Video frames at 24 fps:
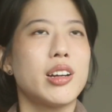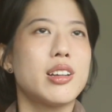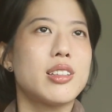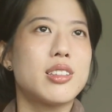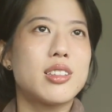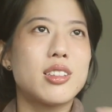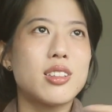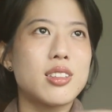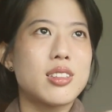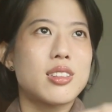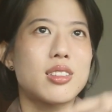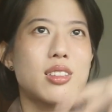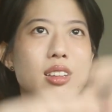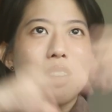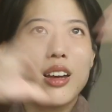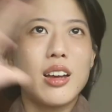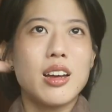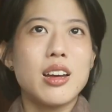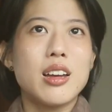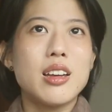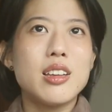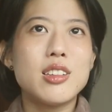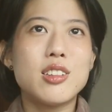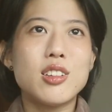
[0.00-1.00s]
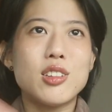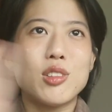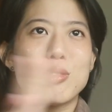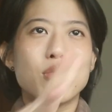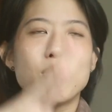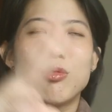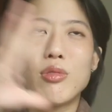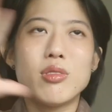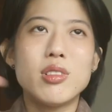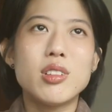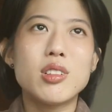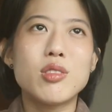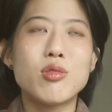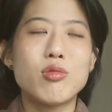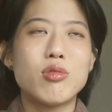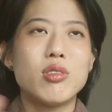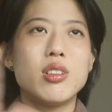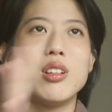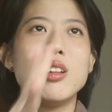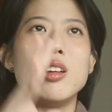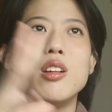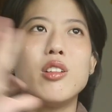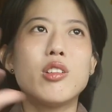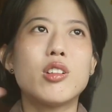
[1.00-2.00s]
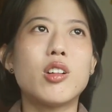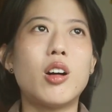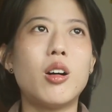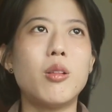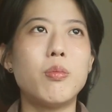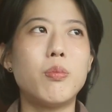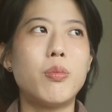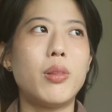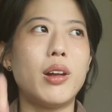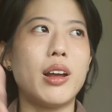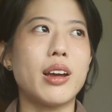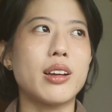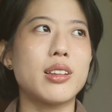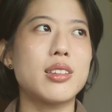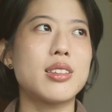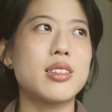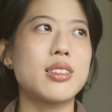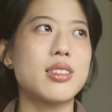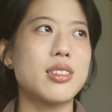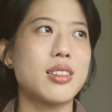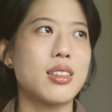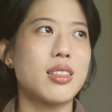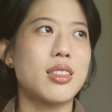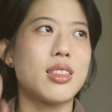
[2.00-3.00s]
It's just this really complex